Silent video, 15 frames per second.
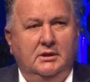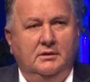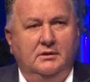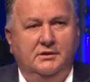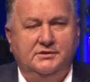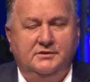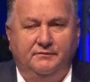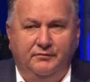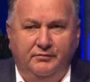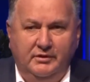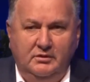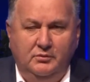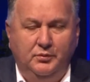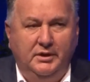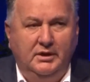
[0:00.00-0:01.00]
there's a
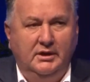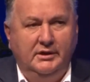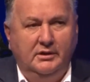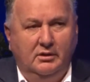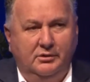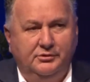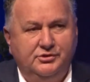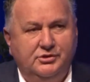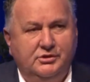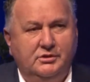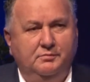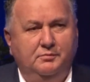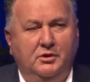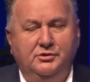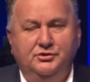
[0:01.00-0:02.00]
freewheeling
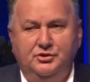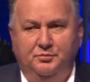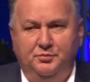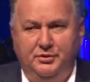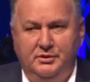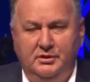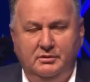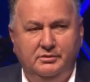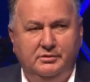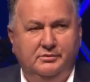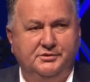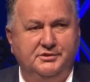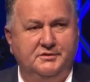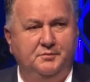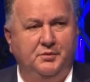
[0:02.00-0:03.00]

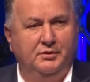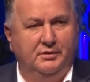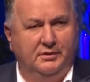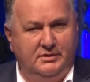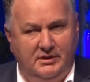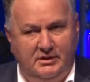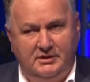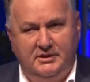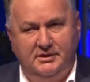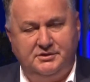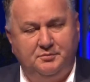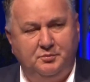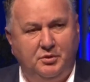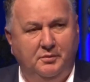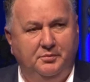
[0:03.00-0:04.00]
entrepreneurial spirit that
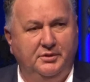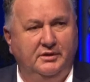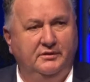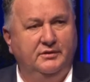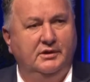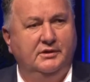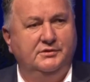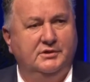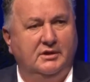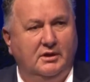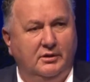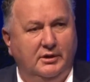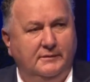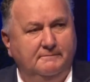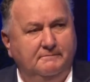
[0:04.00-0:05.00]
gets property things
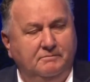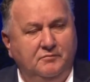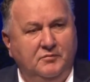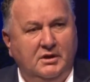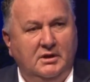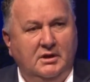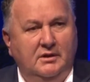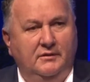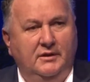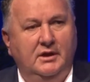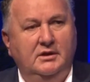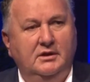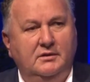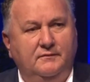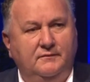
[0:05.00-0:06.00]
going.
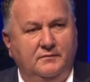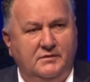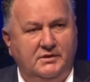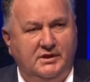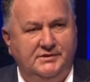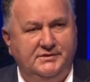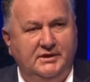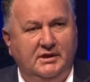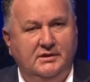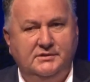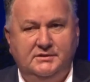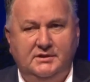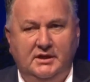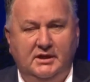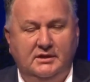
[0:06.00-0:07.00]
Then it
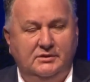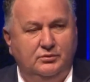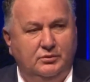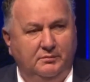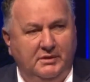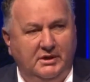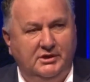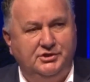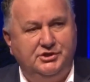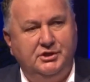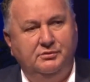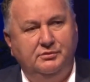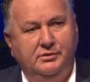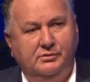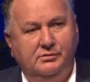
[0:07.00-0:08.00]
descends down to a
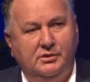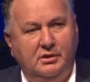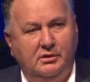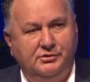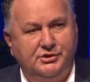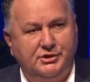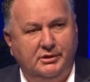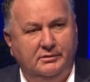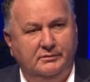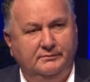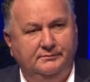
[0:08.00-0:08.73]
managerial culture.